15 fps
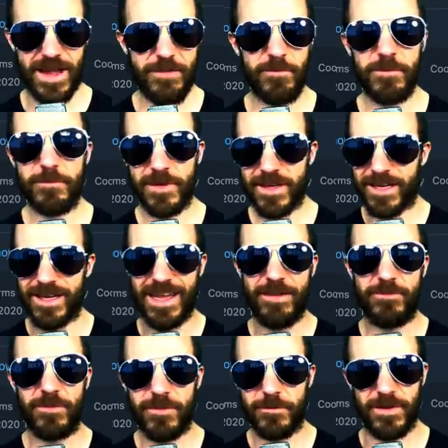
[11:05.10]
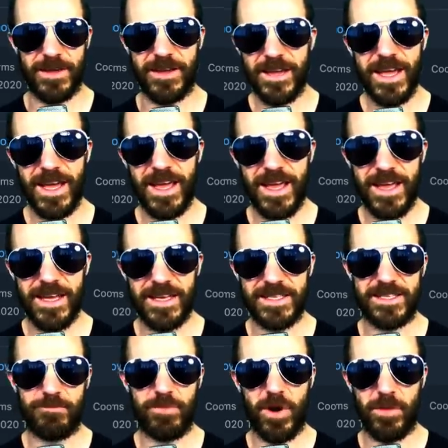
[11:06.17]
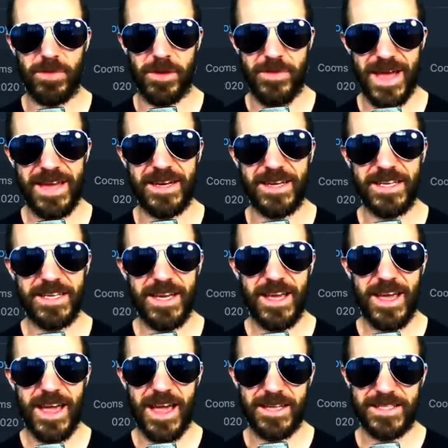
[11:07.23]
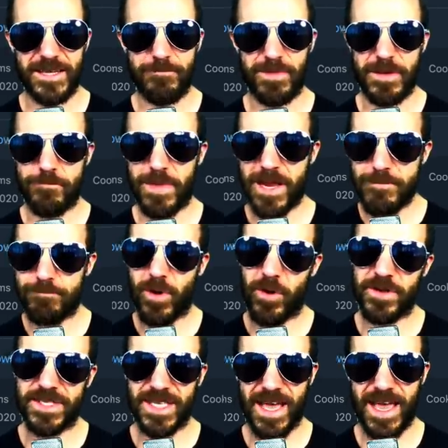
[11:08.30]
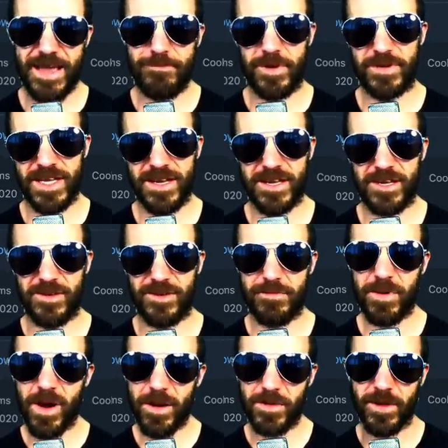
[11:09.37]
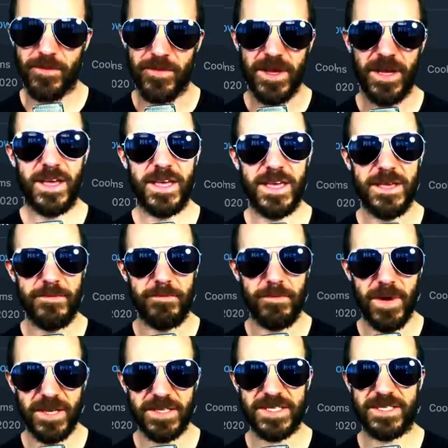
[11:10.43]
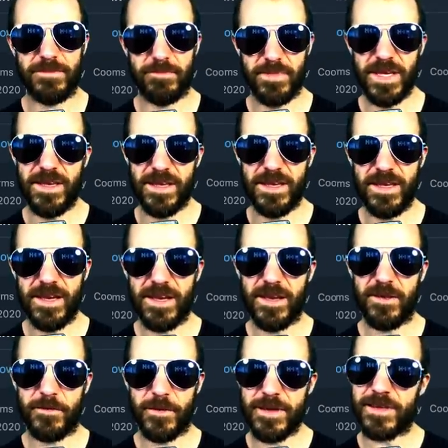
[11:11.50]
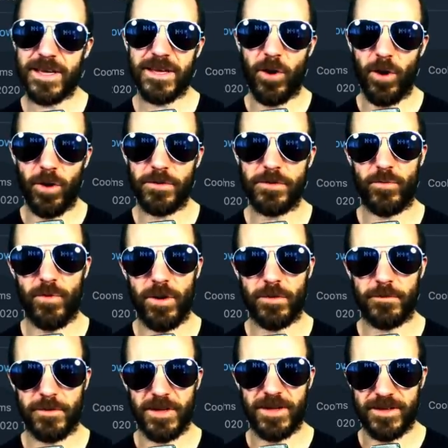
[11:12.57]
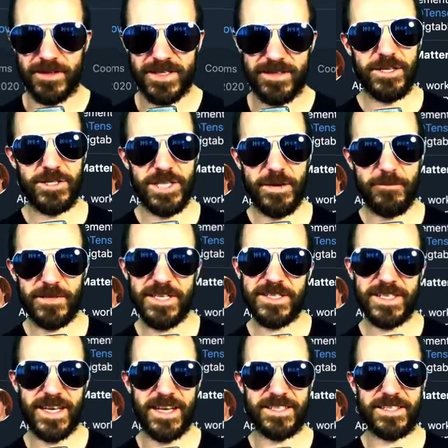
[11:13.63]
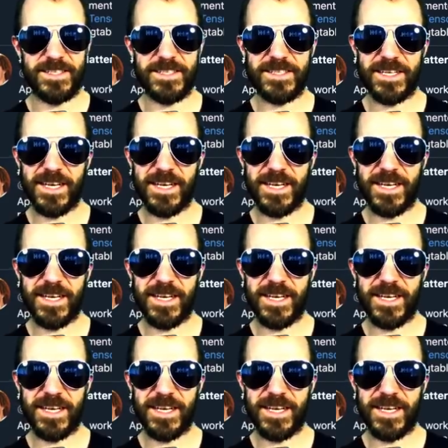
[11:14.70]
everything and everything is problematic and simply pinpoints a particular problem. He must be thinking all the wrong things. Jeff Dean says, this is a